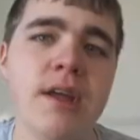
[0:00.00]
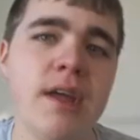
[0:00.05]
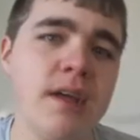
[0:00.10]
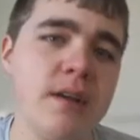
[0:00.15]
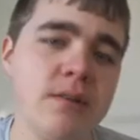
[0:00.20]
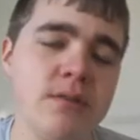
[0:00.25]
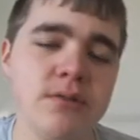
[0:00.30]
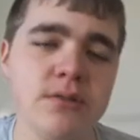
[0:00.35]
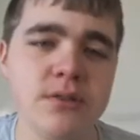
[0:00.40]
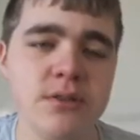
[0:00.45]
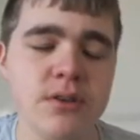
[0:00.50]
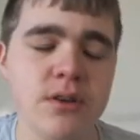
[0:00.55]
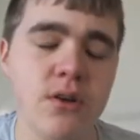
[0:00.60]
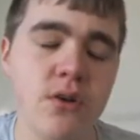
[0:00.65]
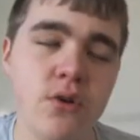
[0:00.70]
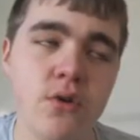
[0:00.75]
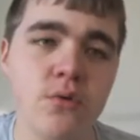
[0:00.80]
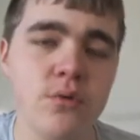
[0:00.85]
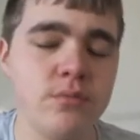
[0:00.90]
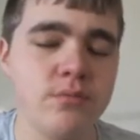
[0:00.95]
house.
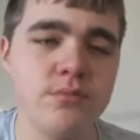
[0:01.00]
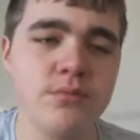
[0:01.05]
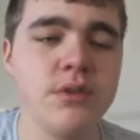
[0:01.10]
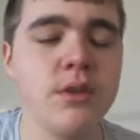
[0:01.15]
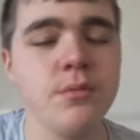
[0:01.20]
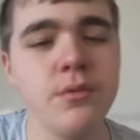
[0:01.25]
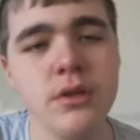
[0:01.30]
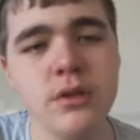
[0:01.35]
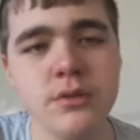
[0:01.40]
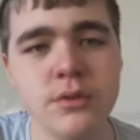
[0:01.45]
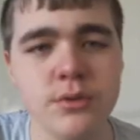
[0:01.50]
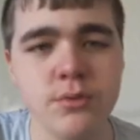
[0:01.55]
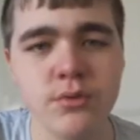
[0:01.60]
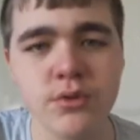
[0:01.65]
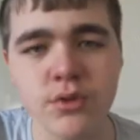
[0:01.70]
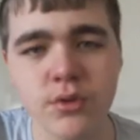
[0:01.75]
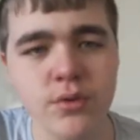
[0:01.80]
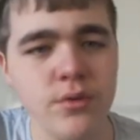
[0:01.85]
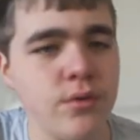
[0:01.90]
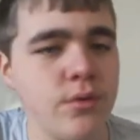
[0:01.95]
Or sometimes we
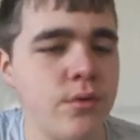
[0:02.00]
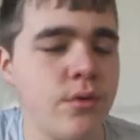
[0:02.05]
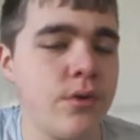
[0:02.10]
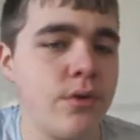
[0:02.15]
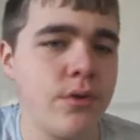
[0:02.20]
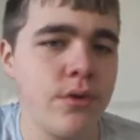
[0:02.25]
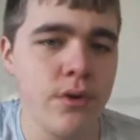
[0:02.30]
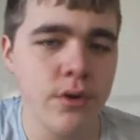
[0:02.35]
do.